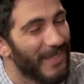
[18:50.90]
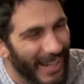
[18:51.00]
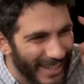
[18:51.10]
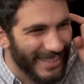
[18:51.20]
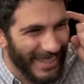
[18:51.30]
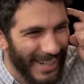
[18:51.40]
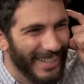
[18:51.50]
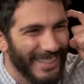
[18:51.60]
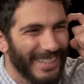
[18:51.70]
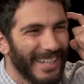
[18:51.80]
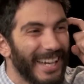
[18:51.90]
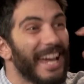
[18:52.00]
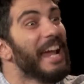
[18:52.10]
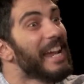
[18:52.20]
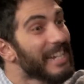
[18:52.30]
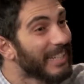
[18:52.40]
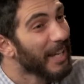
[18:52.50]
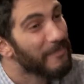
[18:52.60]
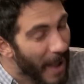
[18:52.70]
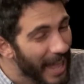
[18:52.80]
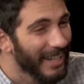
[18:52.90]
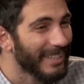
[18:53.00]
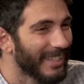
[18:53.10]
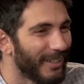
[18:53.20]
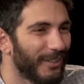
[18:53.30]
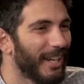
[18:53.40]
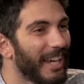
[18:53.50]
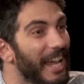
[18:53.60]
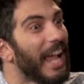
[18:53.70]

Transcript: said Culpepper. He said Pennington, okay?